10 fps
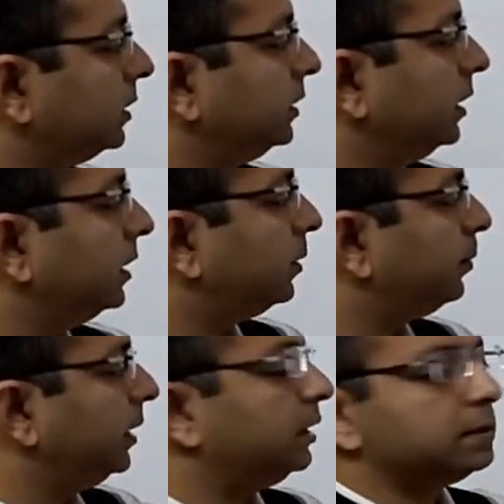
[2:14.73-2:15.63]
here
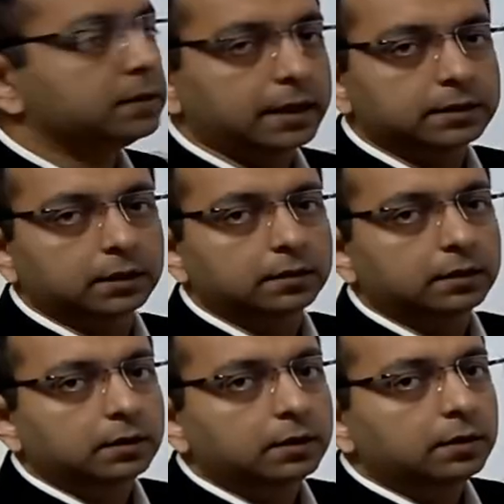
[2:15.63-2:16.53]
print slash n.
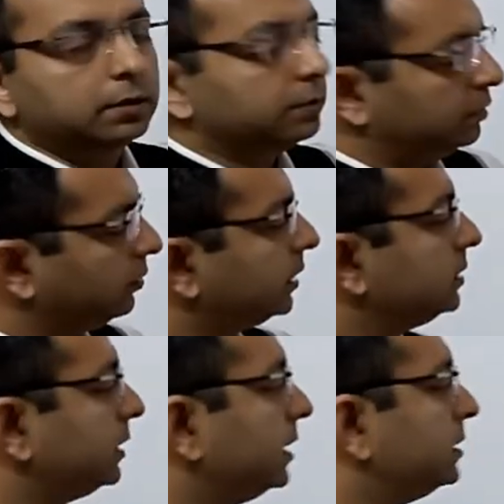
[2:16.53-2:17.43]
You can
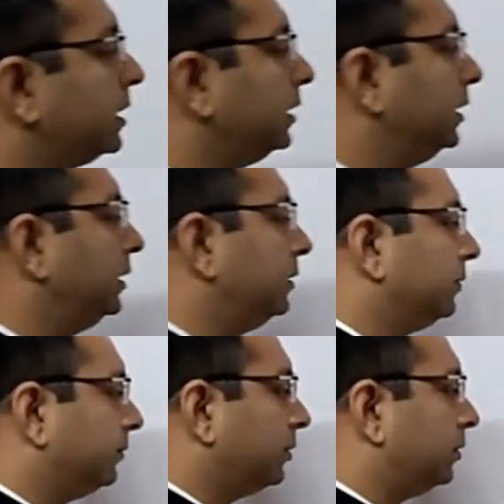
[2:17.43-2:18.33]
change any